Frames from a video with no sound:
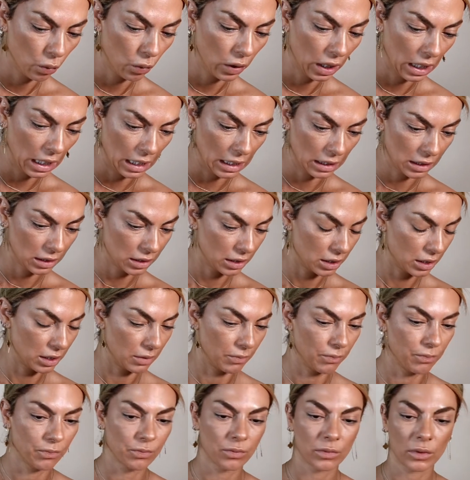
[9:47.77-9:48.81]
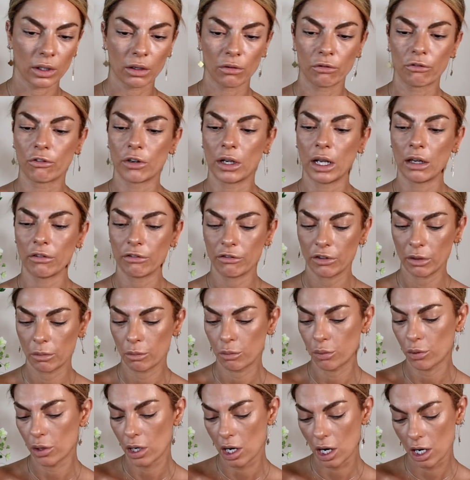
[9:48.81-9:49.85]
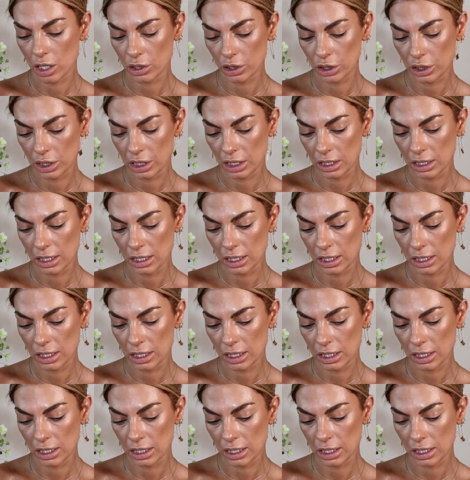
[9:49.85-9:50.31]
with fluffy brush.